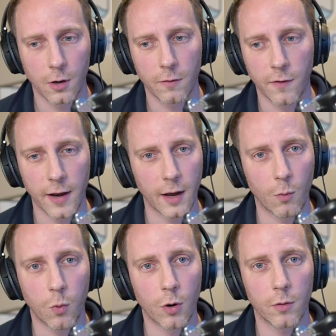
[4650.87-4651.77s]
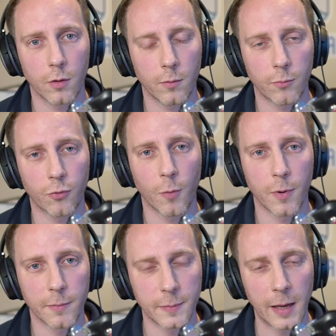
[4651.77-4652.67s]
find out what
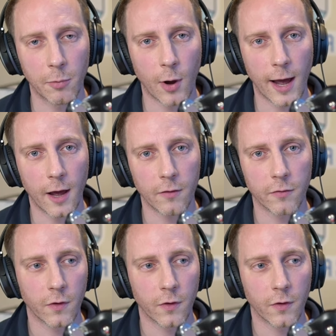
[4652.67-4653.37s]
problems people have.